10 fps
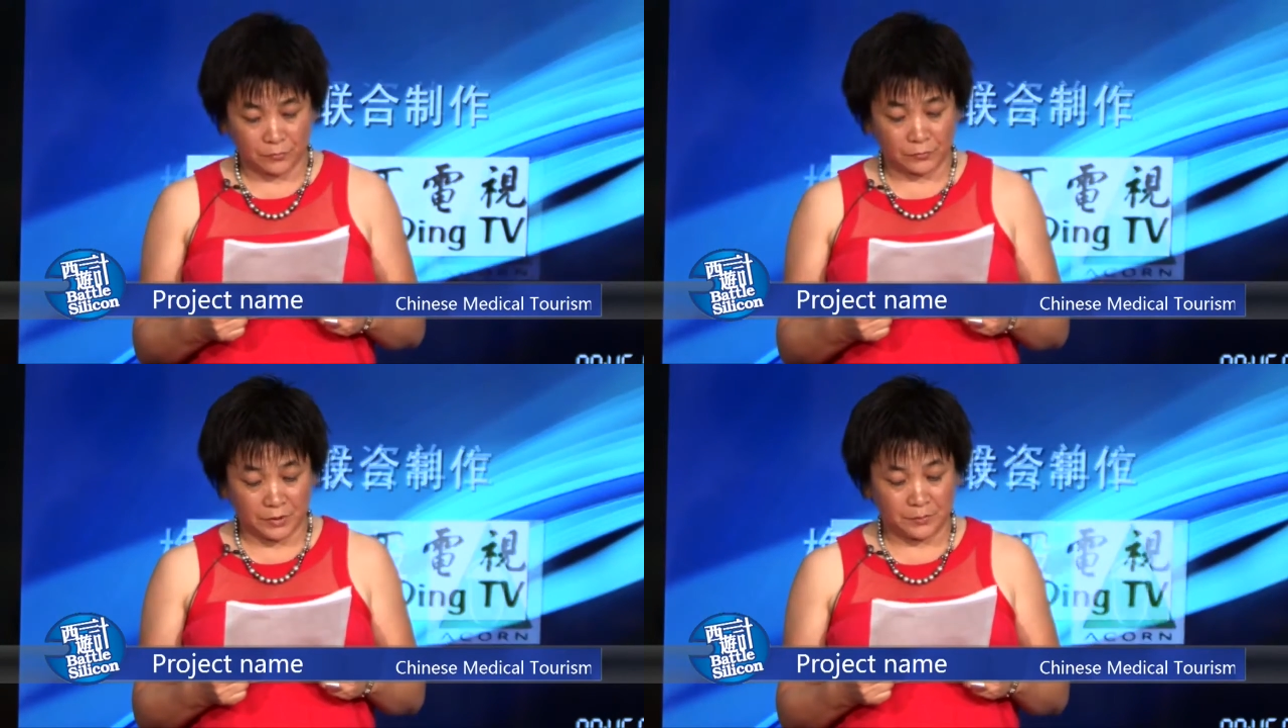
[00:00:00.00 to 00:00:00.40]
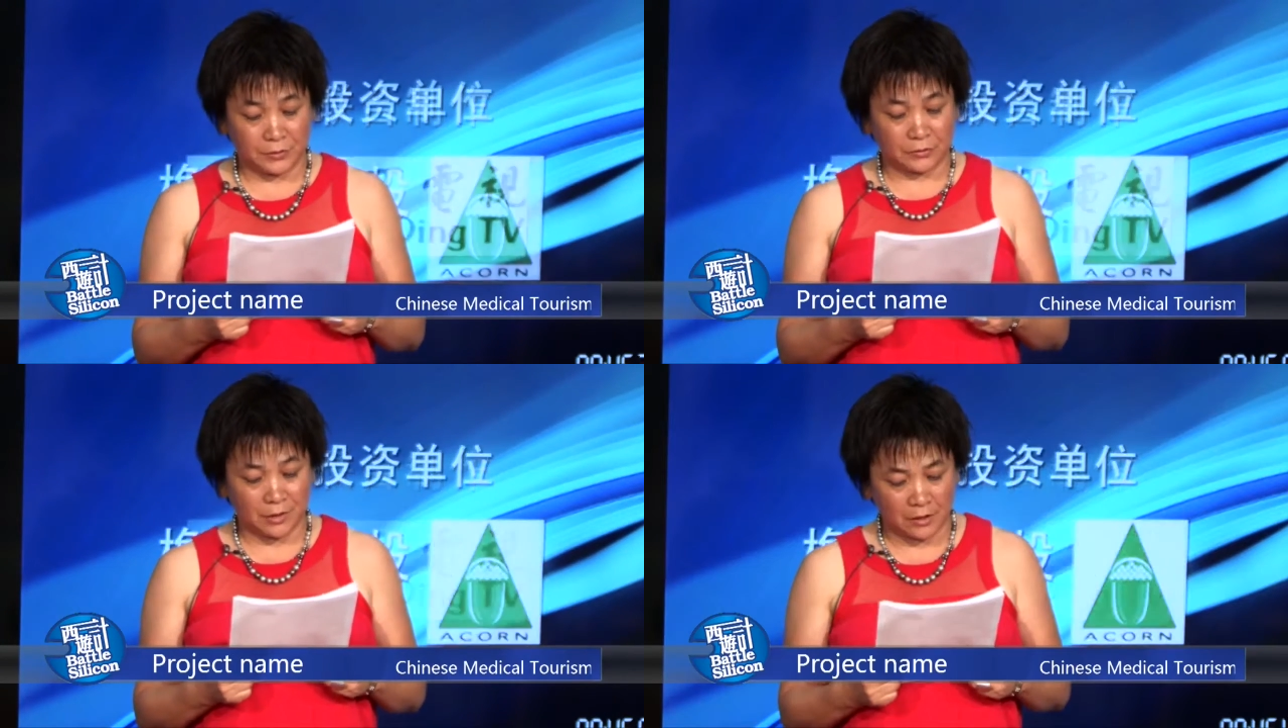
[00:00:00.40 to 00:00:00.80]

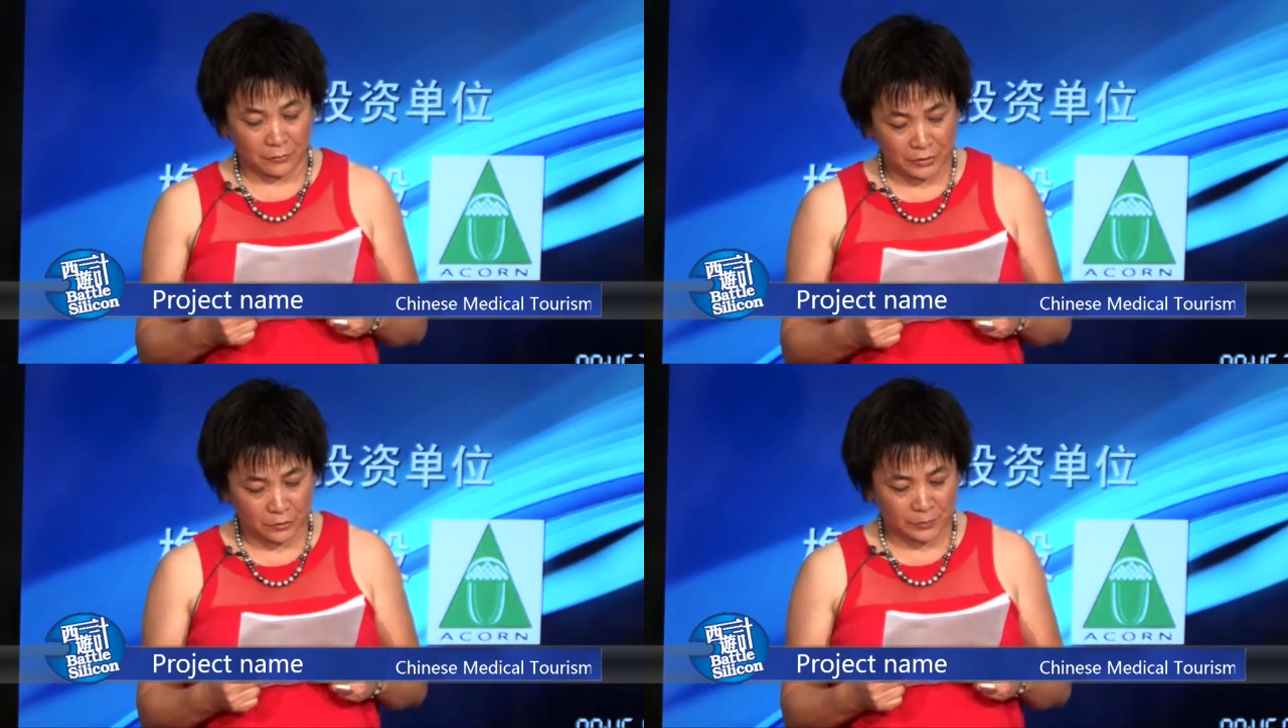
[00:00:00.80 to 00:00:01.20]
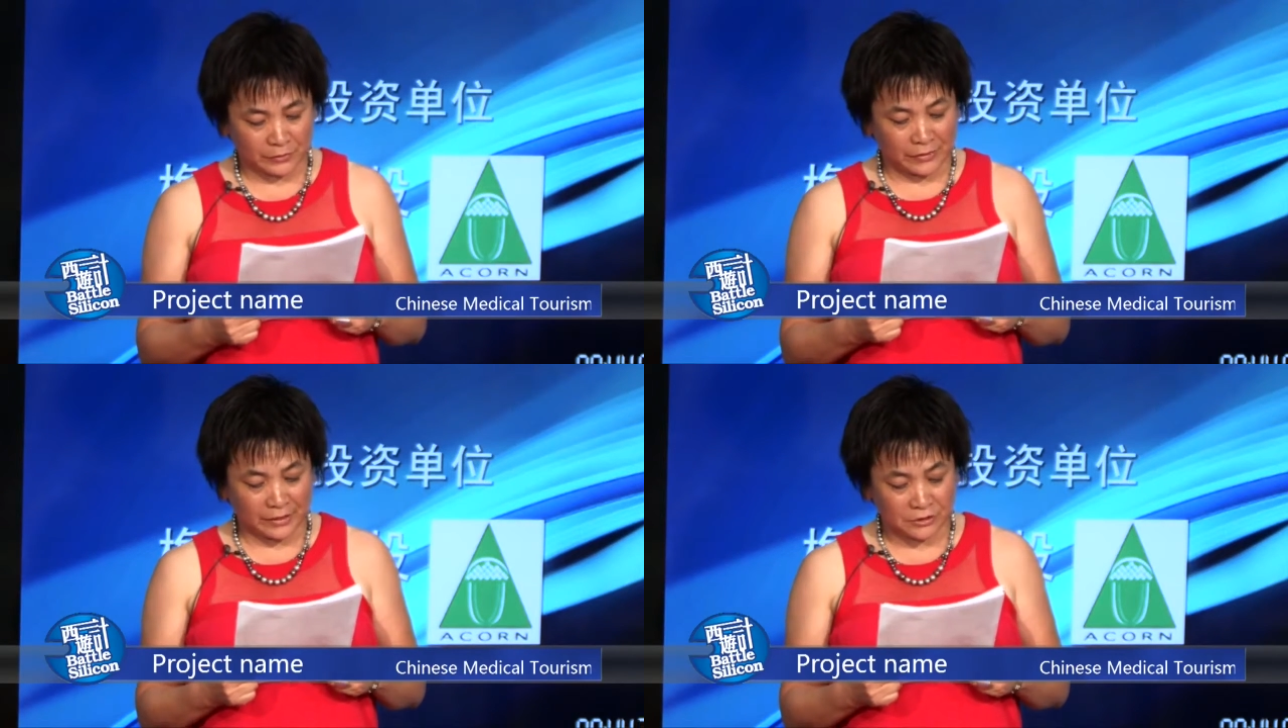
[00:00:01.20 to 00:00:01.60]

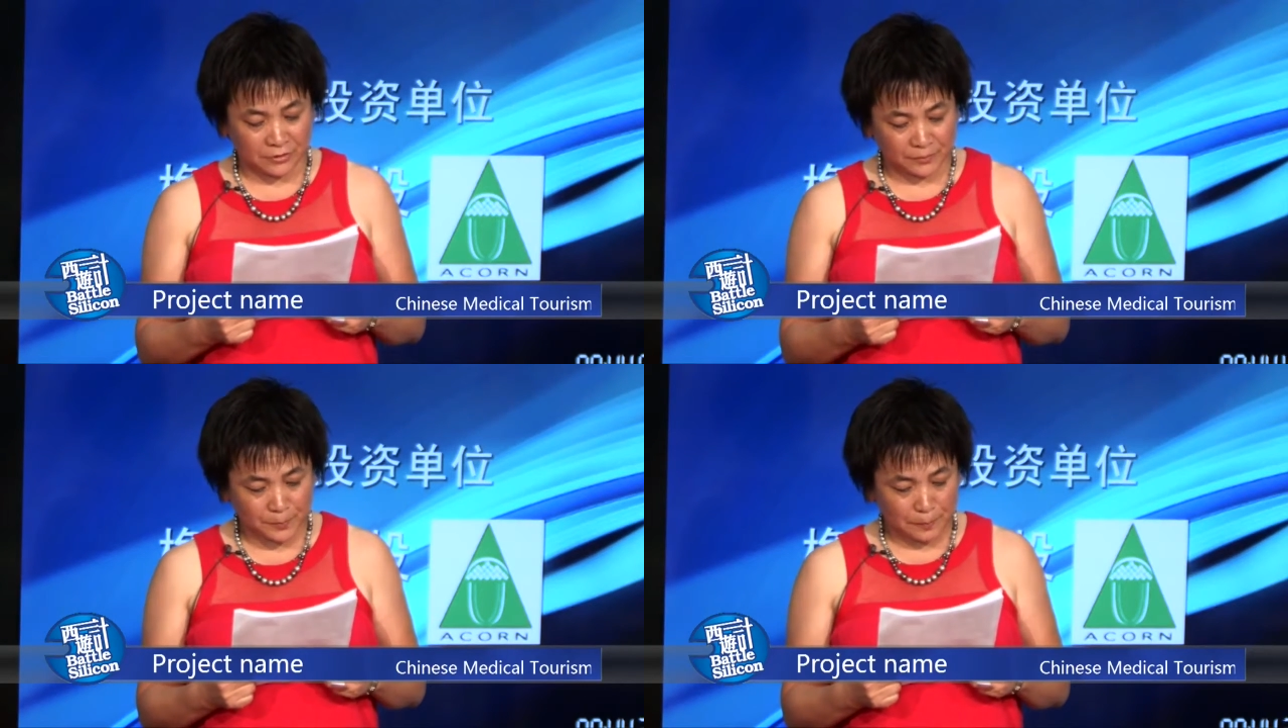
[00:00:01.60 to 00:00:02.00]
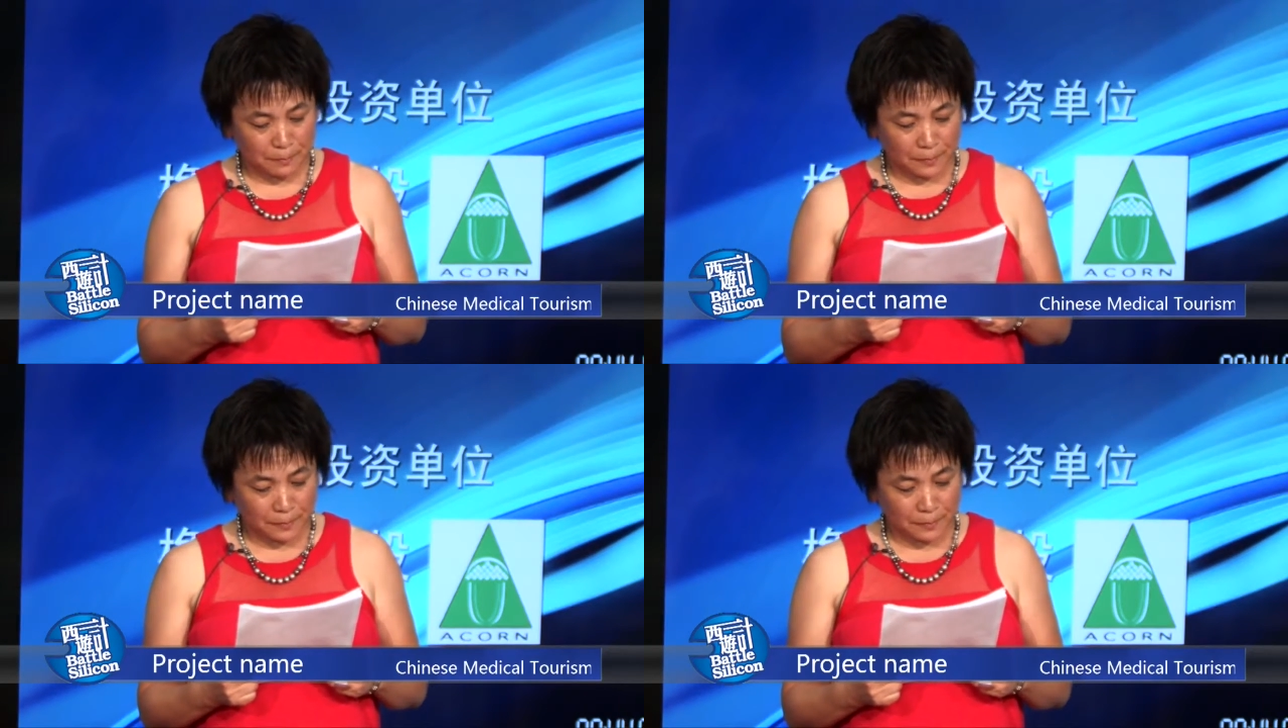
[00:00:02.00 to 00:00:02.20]
recuperation.